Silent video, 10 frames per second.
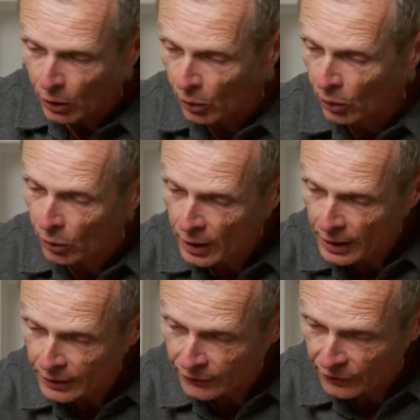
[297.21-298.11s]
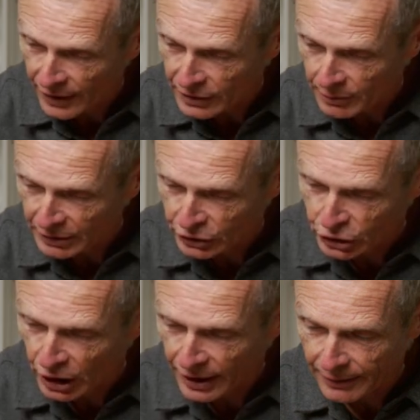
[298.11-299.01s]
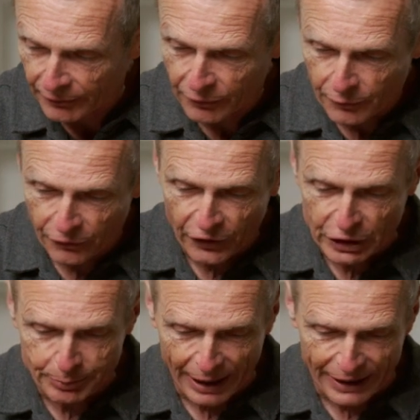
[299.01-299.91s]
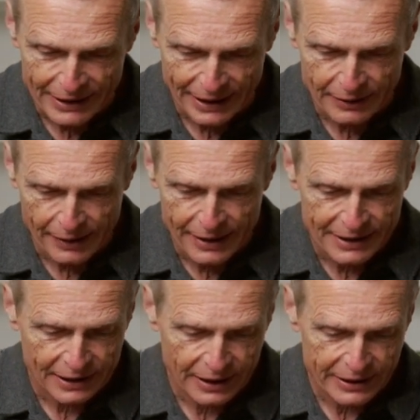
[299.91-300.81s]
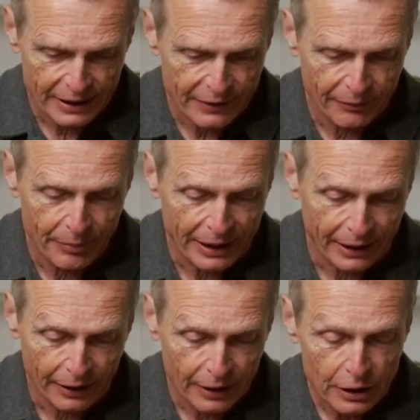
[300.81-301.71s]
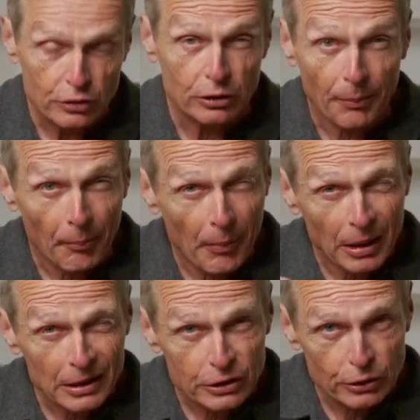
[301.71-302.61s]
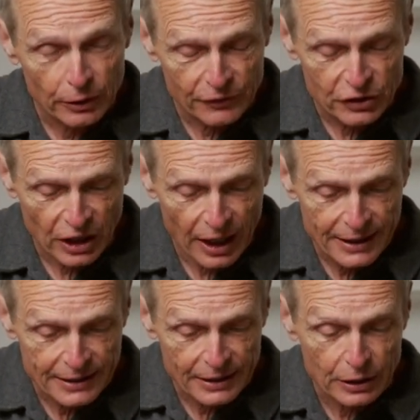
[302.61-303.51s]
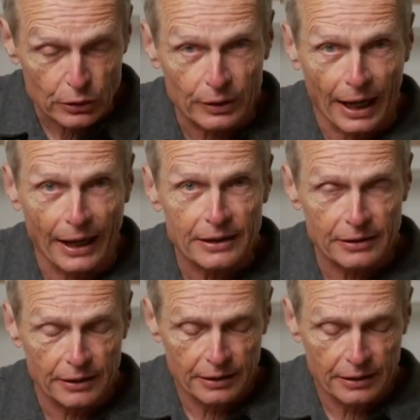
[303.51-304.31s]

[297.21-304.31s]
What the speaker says: or the flies can be giant fish patterns and this size and even bigger. So there's a multitude of sizes that you get,